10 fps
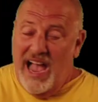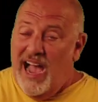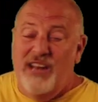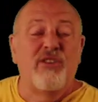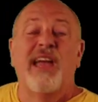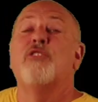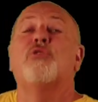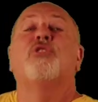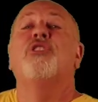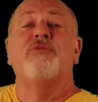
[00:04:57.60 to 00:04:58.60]
I don't know how
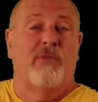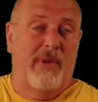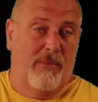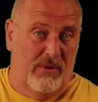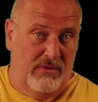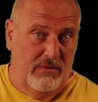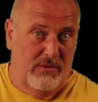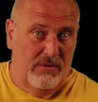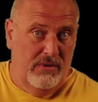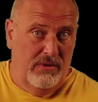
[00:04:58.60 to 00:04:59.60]
you couldn't remember
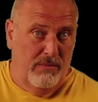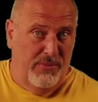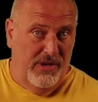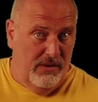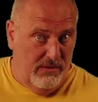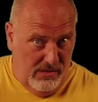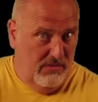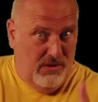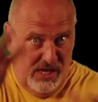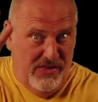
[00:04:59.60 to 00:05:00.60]
being
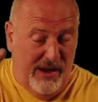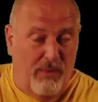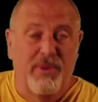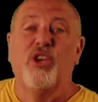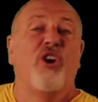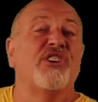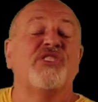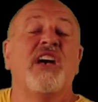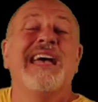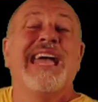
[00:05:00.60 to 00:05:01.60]
in there,
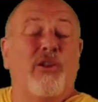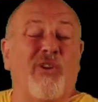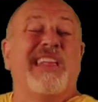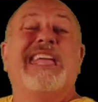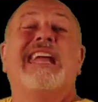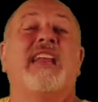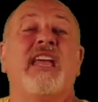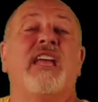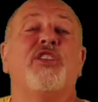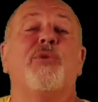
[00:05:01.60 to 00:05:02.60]
because in order to get it
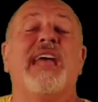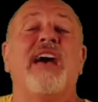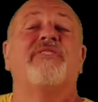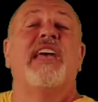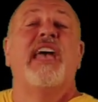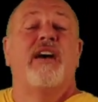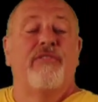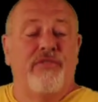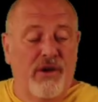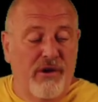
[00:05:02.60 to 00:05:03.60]
in, you would have to
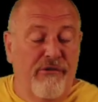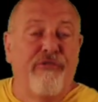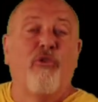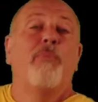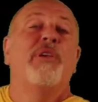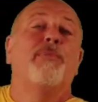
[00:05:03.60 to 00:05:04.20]
have 4